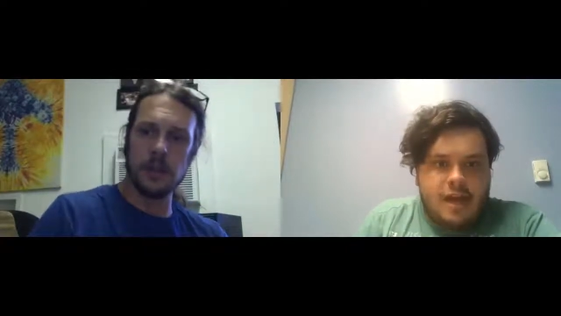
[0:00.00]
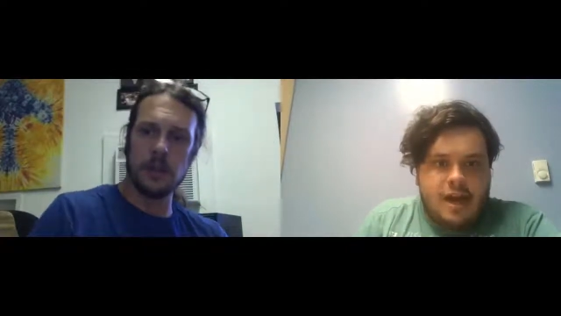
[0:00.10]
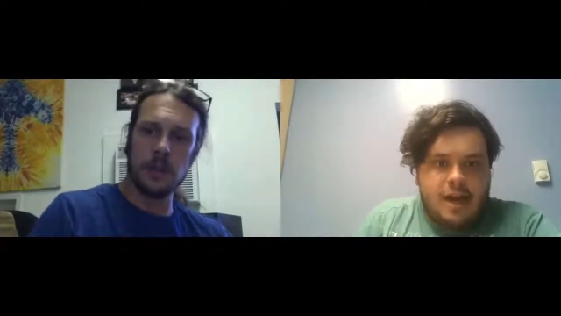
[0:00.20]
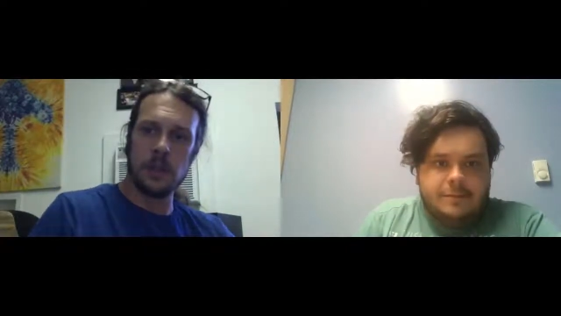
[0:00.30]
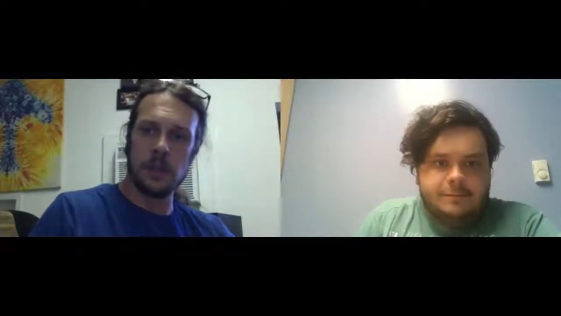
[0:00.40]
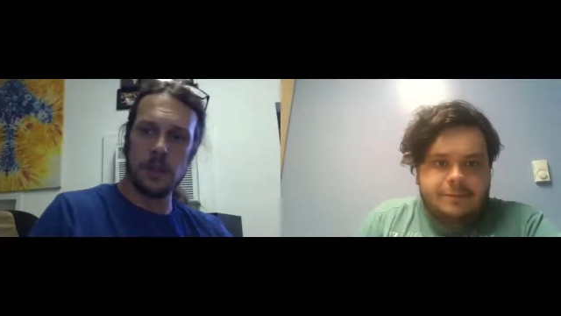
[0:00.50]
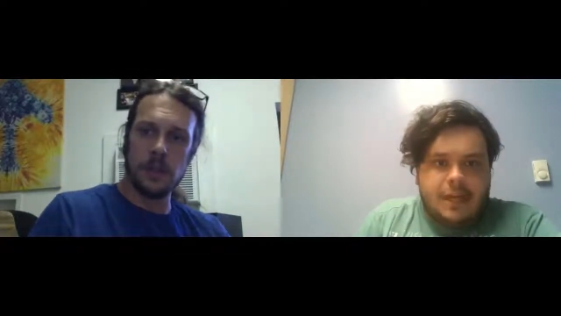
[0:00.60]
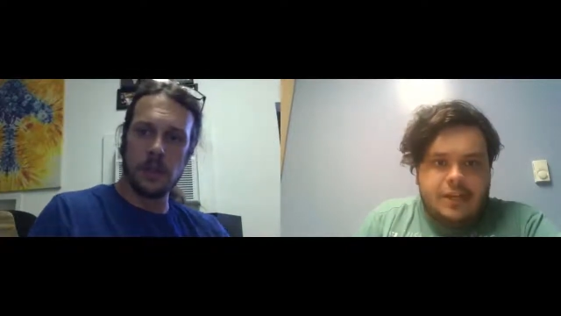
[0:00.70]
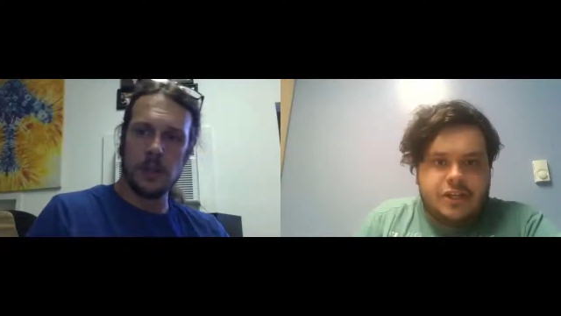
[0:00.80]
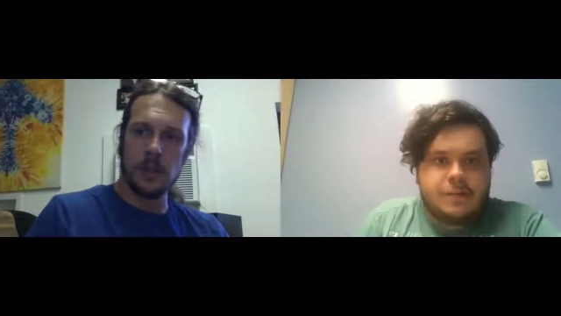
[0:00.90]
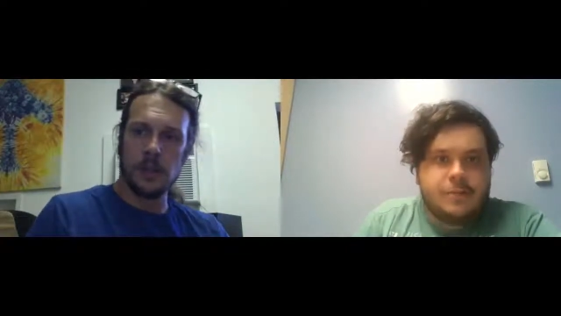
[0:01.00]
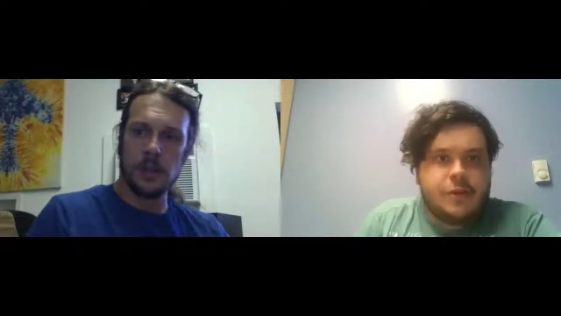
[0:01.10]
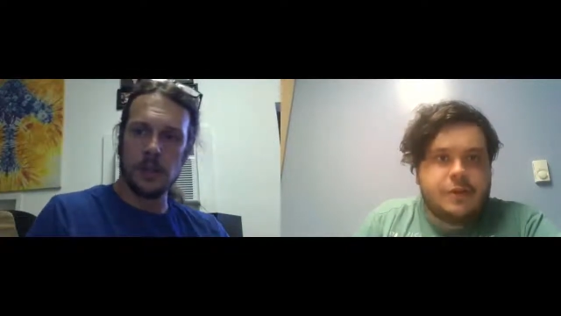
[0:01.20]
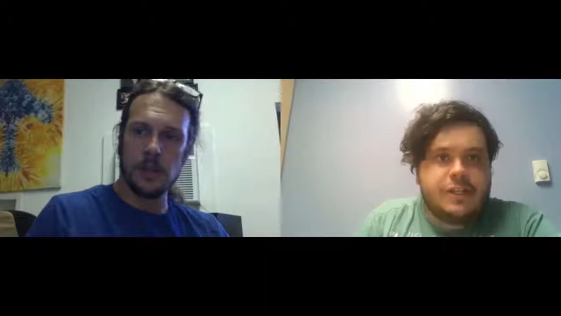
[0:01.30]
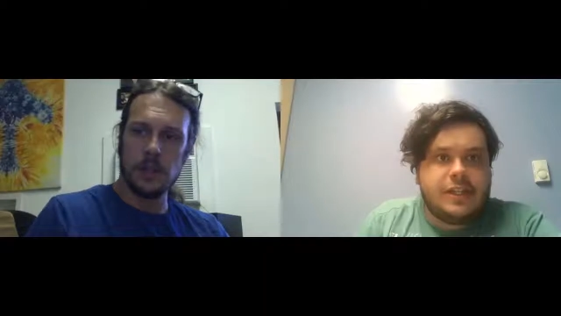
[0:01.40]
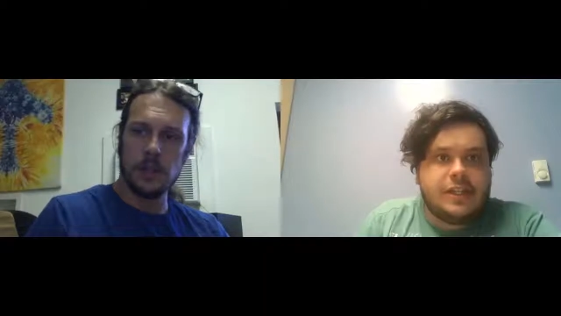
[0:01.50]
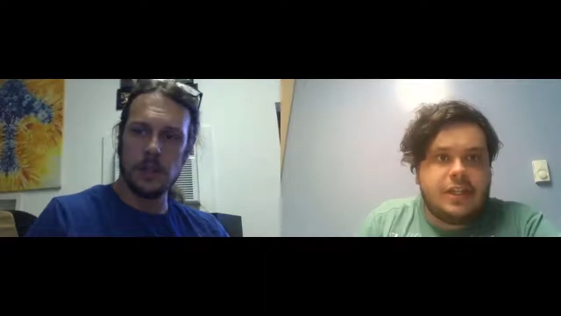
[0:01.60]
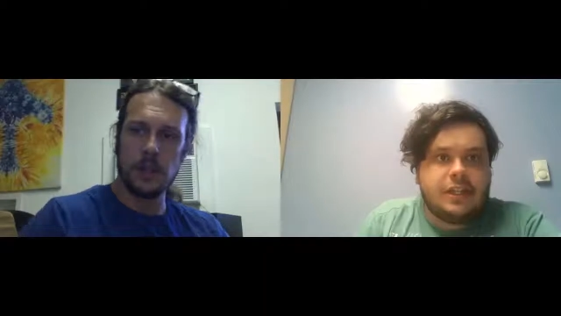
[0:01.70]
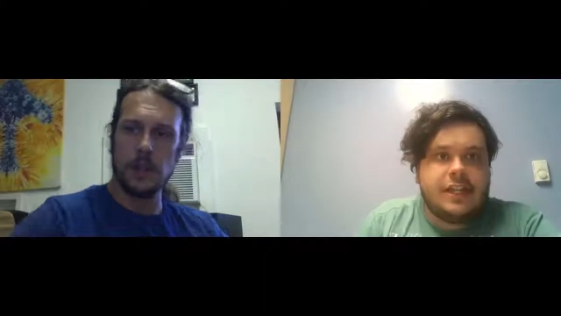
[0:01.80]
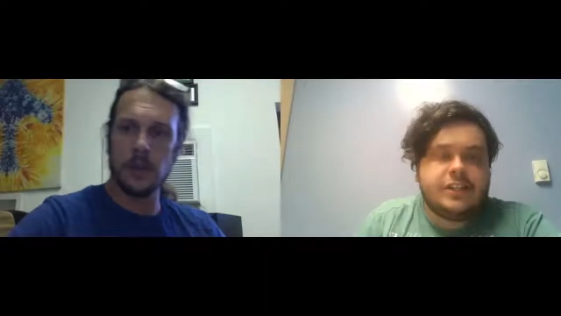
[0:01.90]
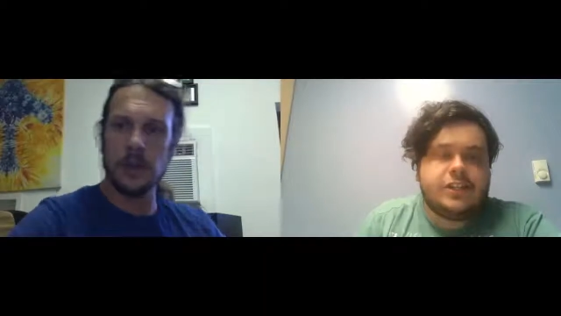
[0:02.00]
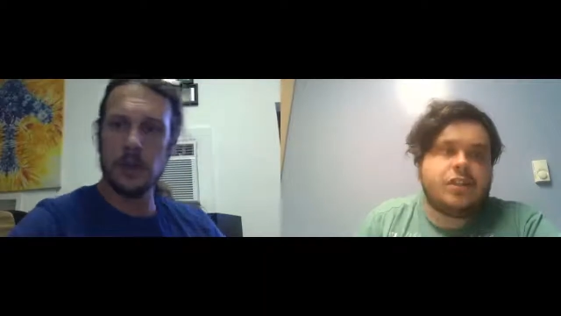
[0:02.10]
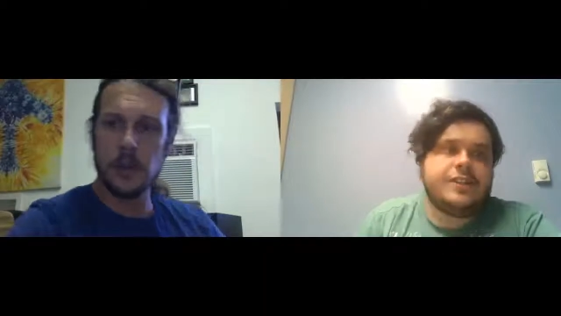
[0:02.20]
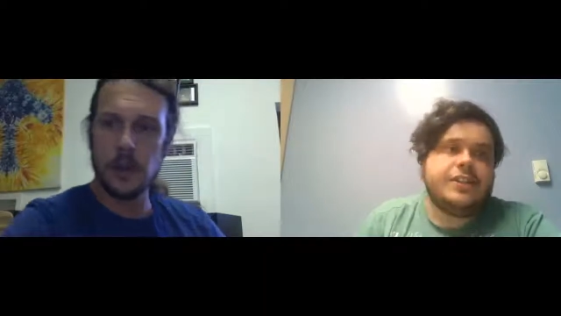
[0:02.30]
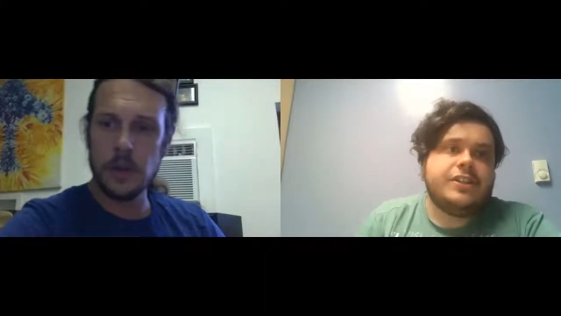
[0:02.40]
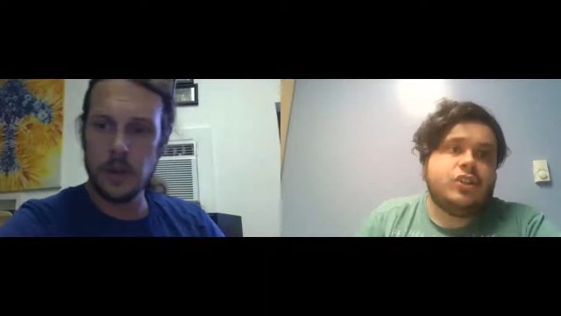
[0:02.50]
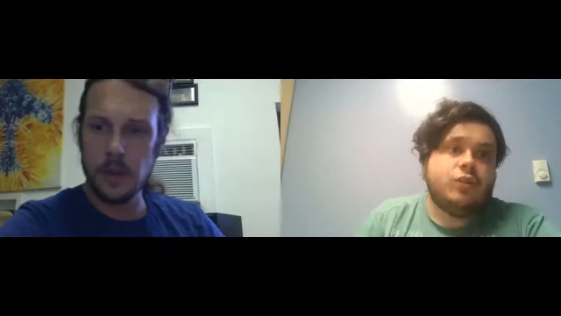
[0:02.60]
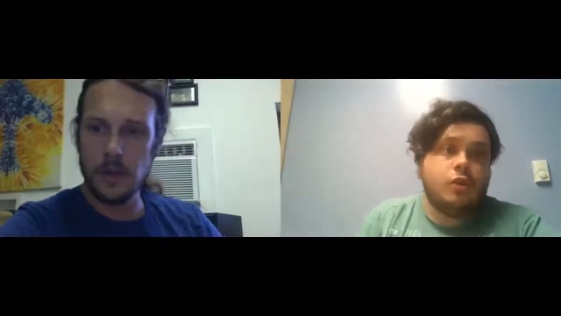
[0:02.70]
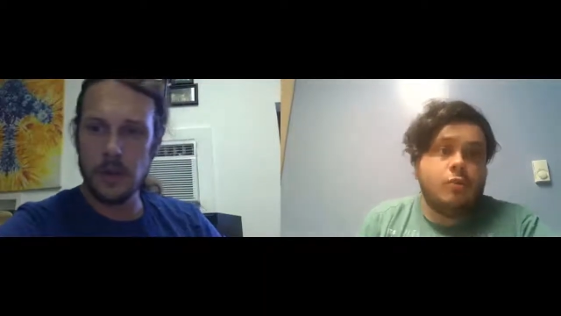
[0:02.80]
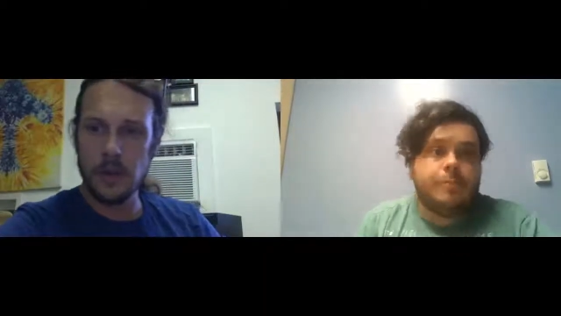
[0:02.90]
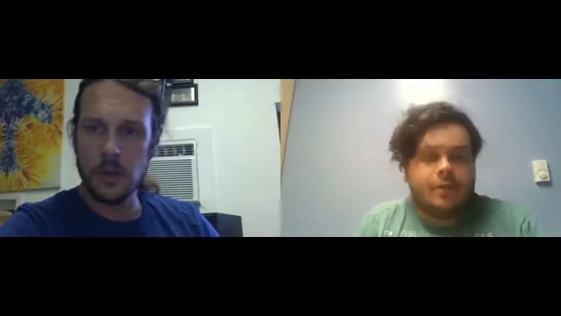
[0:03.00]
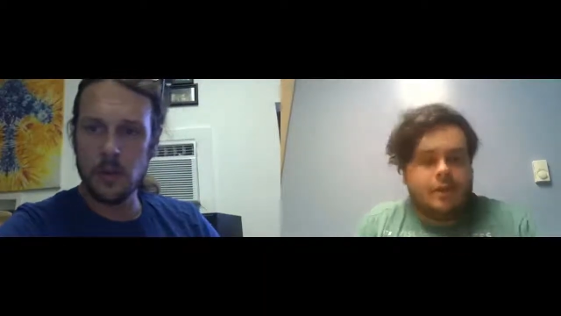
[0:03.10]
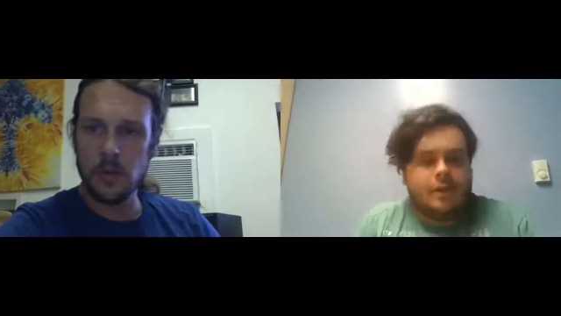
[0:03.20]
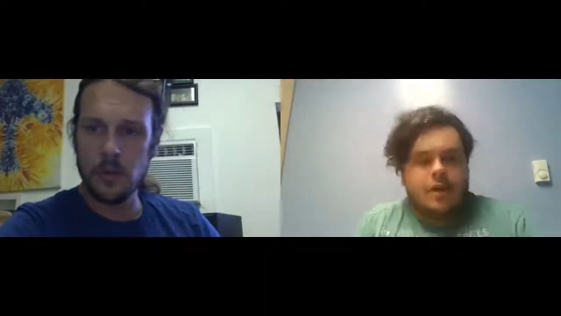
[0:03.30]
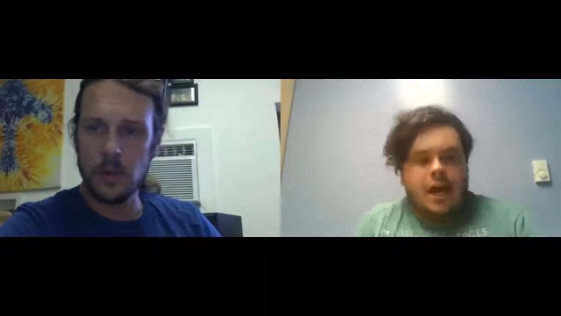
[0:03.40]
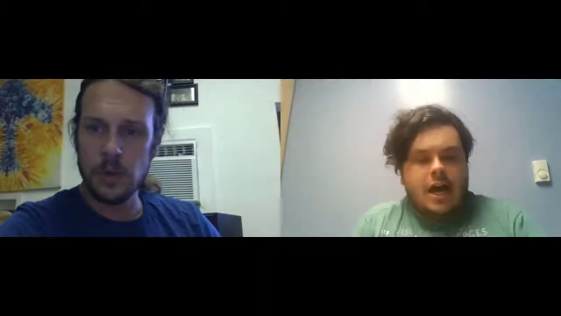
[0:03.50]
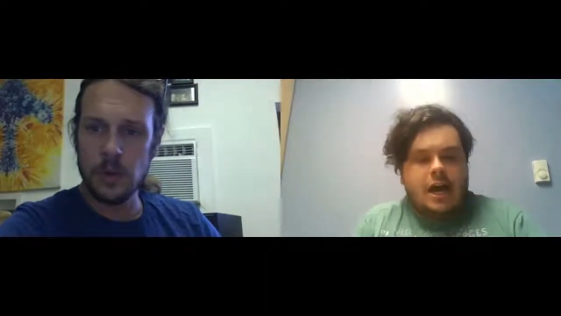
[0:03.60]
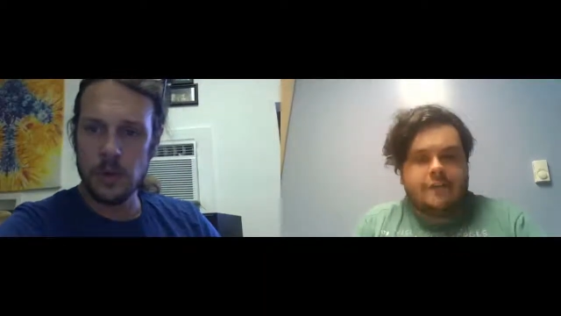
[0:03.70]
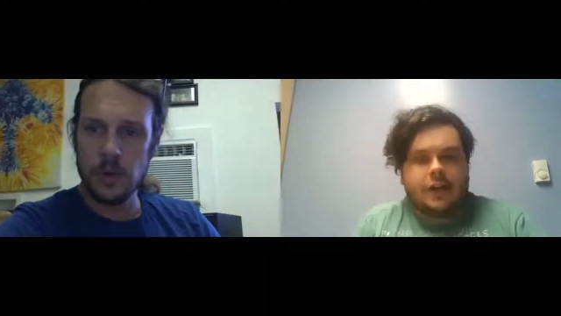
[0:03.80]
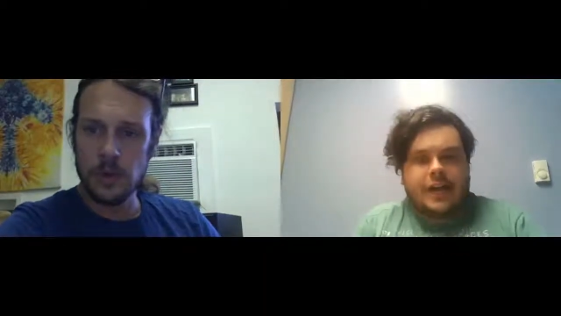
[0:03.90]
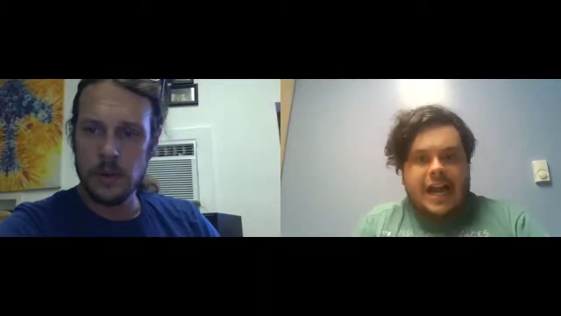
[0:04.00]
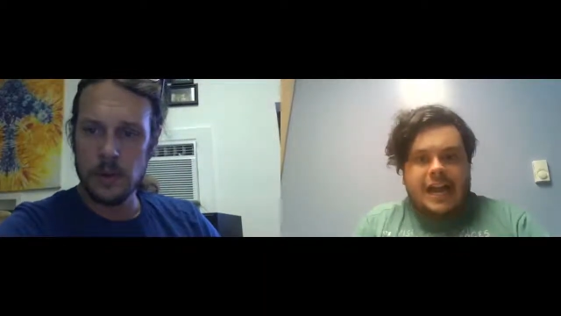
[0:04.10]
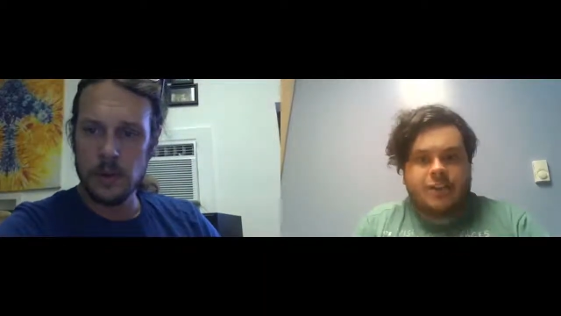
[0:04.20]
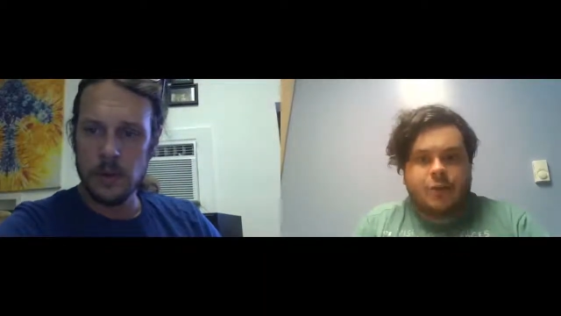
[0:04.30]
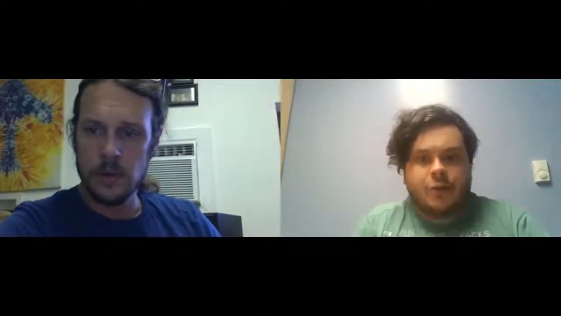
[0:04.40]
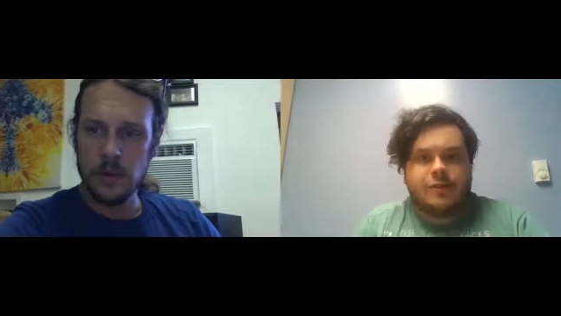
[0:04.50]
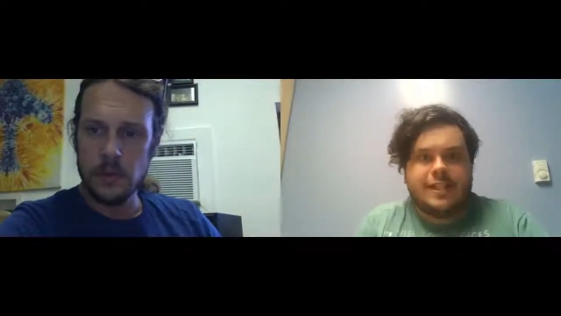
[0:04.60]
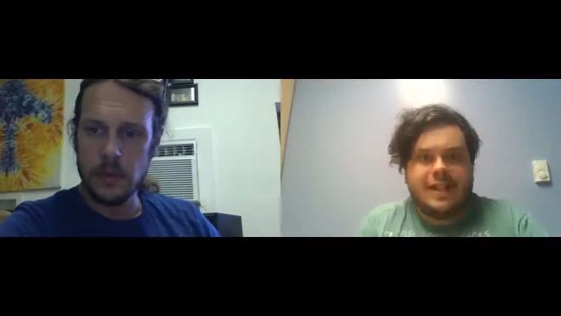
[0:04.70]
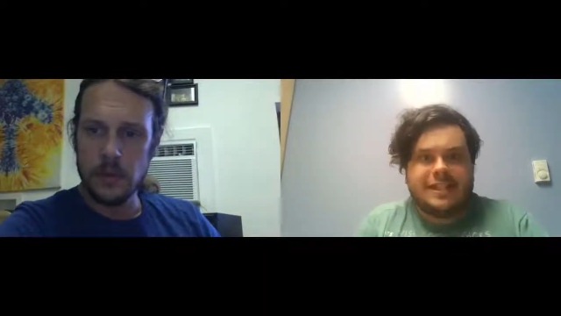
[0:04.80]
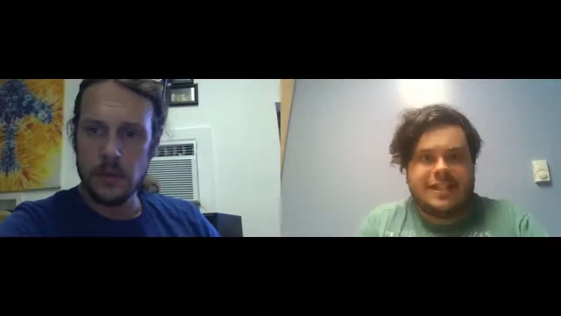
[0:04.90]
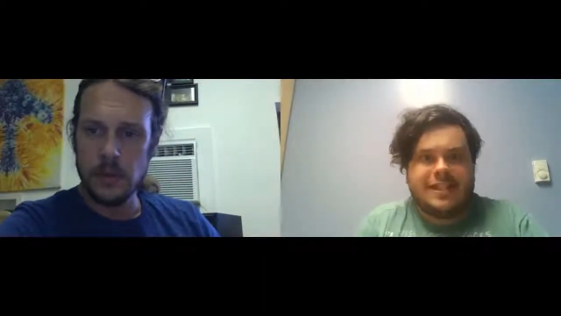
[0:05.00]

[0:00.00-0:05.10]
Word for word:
Speaker 1: um, i just posted the link to chris's group uh, for Gasholes that's